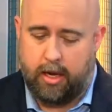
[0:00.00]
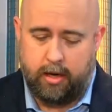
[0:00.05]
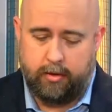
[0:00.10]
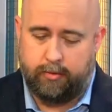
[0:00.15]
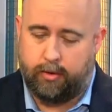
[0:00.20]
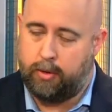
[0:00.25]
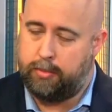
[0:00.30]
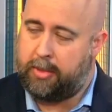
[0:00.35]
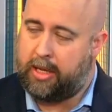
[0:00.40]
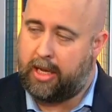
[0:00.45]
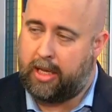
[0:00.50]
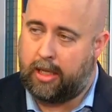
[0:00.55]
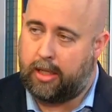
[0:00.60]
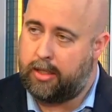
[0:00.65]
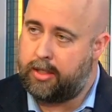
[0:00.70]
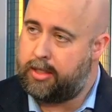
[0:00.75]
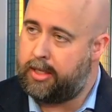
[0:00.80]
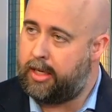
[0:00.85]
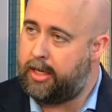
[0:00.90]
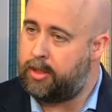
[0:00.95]
form the
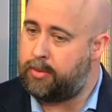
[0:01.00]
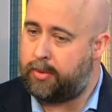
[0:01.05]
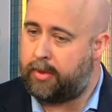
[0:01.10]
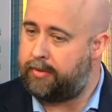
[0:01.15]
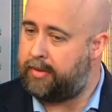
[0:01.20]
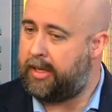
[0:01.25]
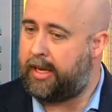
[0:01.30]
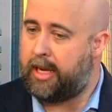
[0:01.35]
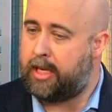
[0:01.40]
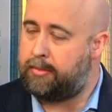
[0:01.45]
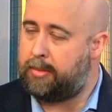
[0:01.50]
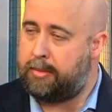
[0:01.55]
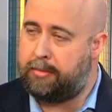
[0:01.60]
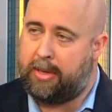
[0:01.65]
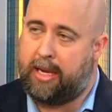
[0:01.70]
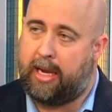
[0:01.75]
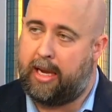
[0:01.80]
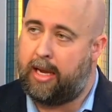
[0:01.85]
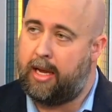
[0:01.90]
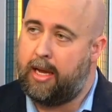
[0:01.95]
LLCs, whatever the case may
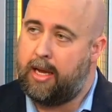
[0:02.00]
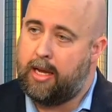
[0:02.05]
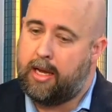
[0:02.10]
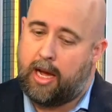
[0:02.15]
be.